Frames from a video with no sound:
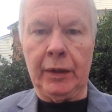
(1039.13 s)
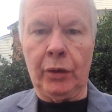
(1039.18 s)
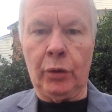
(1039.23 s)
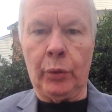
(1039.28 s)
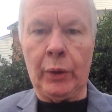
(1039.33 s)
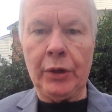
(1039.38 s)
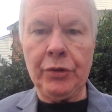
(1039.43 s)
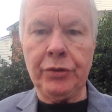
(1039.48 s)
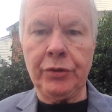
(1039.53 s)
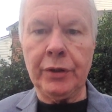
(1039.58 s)

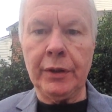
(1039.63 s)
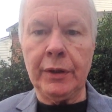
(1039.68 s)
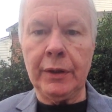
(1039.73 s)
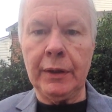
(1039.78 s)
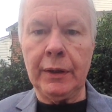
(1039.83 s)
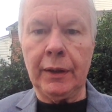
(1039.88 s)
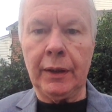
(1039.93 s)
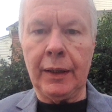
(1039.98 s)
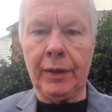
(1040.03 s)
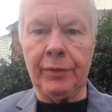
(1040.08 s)

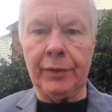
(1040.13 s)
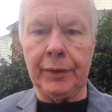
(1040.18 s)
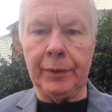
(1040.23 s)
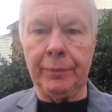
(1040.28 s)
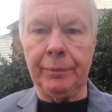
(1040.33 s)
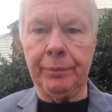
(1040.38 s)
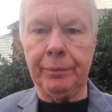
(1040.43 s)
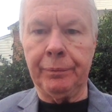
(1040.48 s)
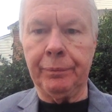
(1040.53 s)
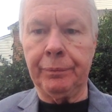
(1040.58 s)
Question
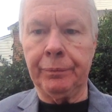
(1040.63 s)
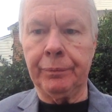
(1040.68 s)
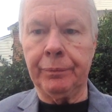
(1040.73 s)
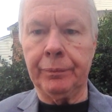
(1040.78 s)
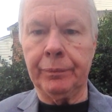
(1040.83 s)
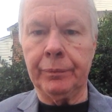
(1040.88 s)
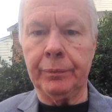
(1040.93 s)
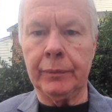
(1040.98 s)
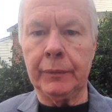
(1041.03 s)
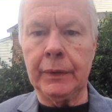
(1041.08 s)
11.
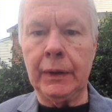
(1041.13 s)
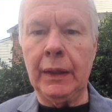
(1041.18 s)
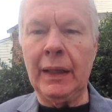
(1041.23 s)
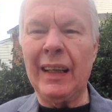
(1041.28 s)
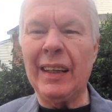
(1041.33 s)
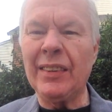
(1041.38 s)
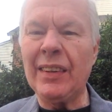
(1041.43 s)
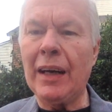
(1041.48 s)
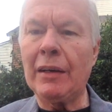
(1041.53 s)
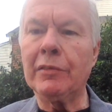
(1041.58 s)

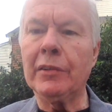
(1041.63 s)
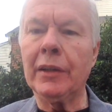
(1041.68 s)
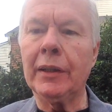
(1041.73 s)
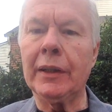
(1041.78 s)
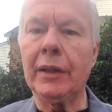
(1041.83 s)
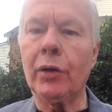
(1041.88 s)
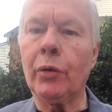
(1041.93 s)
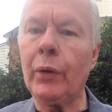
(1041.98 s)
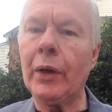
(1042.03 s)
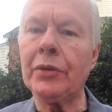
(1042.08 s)
Not
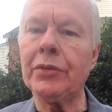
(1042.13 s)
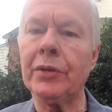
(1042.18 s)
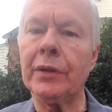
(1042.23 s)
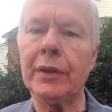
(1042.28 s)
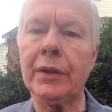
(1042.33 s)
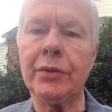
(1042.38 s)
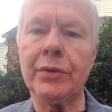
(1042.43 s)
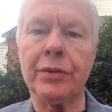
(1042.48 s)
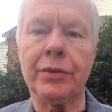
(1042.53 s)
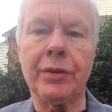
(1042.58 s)
really a question,
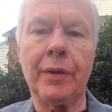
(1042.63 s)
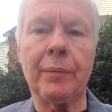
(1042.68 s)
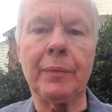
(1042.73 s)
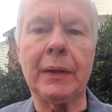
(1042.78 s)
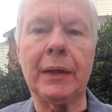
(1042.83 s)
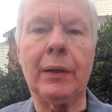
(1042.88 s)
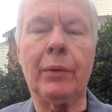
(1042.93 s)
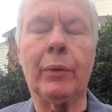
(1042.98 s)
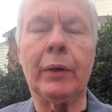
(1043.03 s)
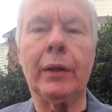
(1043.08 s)
this is
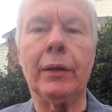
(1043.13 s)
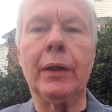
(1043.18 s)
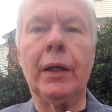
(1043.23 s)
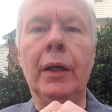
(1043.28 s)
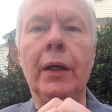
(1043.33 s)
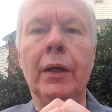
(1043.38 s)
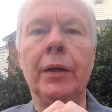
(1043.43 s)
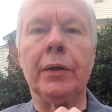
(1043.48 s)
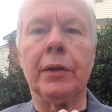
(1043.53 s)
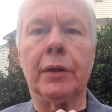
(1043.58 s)
something I wanted
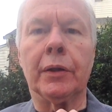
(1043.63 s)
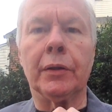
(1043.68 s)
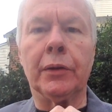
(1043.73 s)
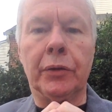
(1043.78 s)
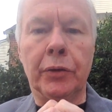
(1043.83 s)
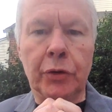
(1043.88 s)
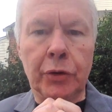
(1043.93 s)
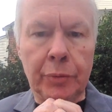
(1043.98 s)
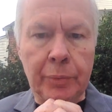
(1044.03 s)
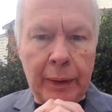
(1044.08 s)
to
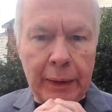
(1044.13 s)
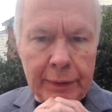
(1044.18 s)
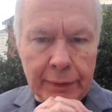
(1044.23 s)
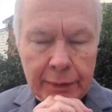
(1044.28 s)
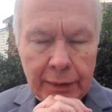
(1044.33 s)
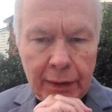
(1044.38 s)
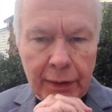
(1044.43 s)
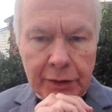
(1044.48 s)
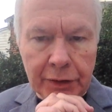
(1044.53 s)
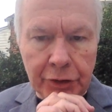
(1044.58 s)
conclude by
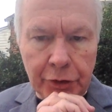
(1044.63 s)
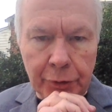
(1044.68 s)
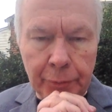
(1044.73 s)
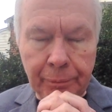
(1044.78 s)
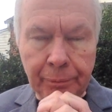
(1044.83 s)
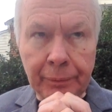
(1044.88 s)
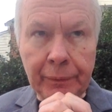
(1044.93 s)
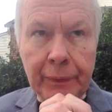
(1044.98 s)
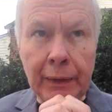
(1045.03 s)
telling you.